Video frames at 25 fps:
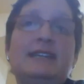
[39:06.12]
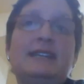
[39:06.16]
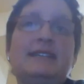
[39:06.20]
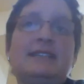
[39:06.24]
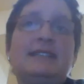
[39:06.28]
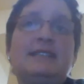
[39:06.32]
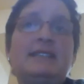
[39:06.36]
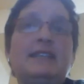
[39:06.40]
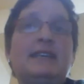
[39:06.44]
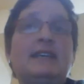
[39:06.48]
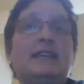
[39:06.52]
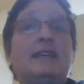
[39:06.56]

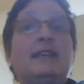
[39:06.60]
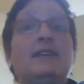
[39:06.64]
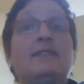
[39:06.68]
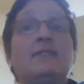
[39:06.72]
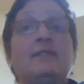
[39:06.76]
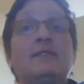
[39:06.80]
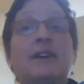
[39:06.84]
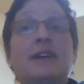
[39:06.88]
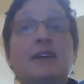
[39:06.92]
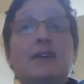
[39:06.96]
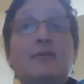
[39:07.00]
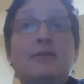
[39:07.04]
and
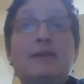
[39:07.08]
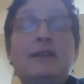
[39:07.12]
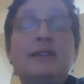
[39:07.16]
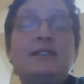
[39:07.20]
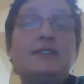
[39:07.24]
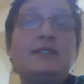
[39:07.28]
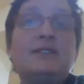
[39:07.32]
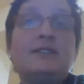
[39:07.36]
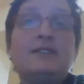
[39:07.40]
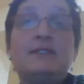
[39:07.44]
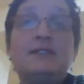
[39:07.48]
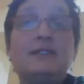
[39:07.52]

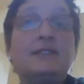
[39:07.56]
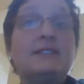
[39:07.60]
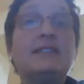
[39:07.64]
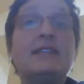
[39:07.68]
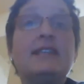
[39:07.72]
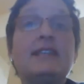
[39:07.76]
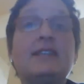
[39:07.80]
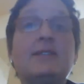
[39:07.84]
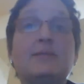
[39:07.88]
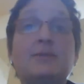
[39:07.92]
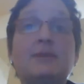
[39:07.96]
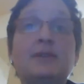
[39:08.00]
environmental
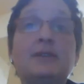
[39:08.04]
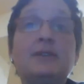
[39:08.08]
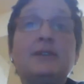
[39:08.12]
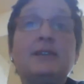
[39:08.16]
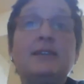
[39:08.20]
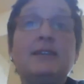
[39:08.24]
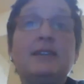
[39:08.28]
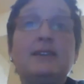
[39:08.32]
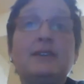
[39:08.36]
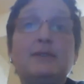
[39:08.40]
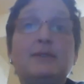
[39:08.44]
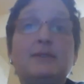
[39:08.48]

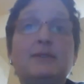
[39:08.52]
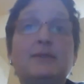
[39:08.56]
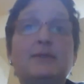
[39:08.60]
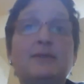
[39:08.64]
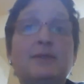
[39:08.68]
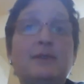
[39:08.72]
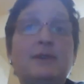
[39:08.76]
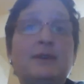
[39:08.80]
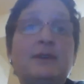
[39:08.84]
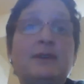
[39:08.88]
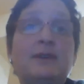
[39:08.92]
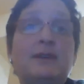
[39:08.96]
sustainability of
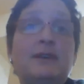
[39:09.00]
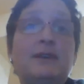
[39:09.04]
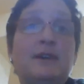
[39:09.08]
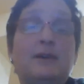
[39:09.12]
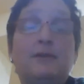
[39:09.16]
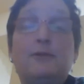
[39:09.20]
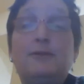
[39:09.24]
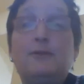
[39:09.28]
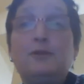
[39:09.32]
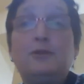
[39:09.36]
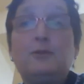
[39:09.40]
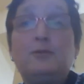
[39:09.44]

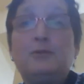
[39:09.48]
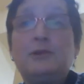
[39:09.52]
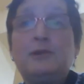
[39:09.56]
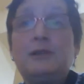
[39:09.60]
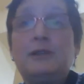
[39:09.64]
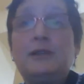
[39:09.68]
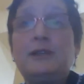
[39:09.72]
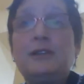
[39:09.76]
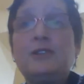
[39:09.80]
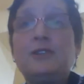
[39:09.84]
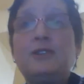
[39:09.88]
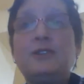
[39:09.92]
food
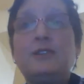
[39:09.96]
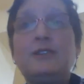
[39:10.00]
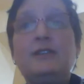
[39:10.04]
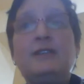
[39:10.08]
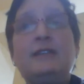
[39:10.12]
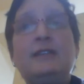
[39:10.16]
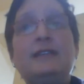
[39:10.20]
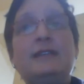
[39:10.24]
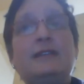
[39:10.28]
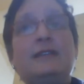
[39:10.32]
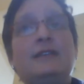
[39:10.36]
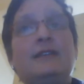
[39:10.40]

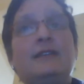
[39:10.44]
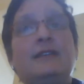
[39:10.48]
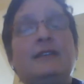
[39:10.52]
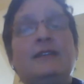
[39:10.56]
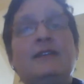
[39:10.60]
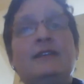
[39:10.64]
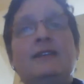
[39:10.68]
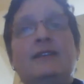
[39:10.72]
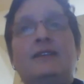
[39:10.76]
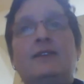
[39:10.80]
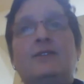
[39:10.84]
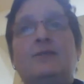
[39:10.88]
production. And
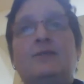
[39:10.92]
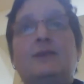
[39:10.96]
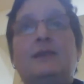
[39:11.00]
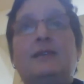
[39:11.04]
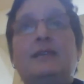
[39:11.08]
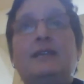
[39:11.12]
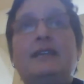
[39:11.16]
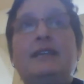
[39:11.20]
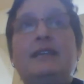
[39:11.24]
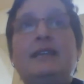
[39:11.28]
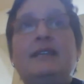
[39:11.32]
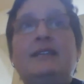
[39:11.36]
we
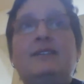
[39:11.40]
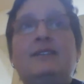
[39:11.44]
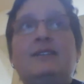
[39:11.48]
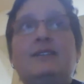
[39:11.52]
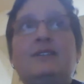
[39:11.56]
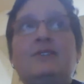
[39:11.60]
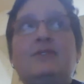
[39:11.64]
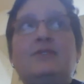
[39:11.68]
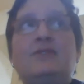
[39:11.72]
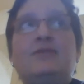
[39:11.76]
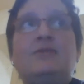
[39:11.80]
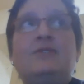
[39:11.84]
need
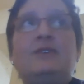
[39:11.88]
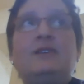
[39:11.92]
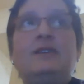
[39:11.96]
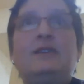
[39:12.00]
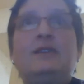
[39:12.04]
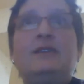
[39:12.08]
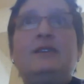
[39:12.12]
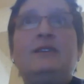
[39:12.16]
to